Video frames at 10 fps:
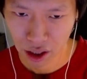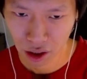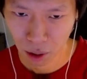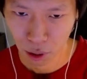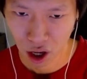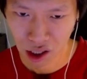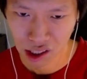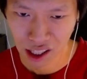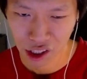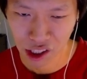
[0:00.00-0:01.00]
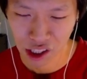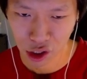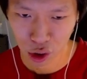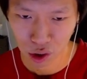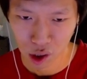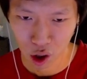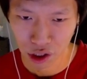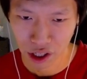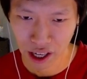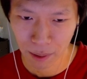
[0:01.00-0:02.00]
LeBlanc sends sigils
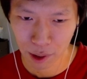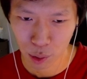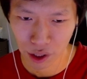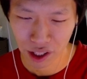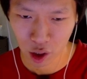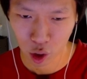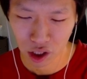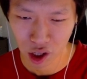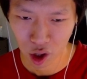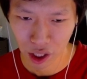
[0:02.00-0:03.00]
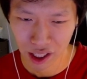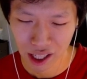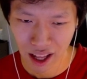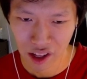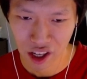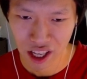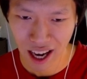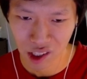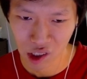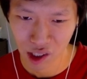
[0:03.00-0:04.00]
alternating between the current target and the
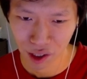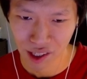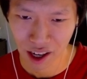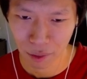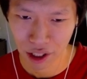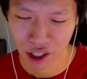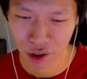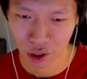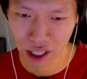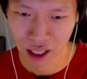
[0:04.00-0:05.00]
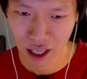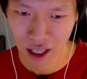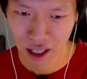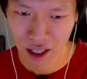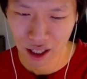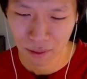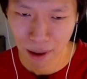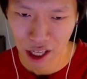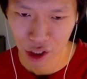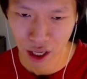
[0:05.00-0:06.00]
next nearest enemy, dealing
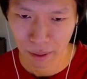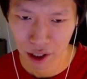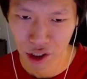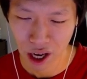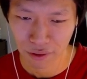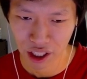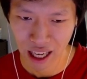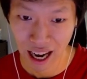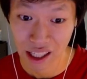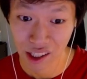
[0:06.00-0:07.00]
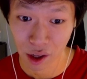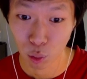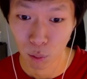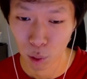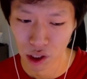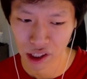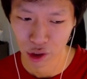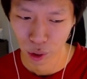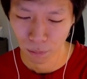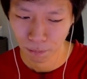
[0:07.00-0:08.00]
magic damage. Every cast send 1 more
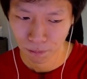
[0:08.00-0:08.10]
sigil.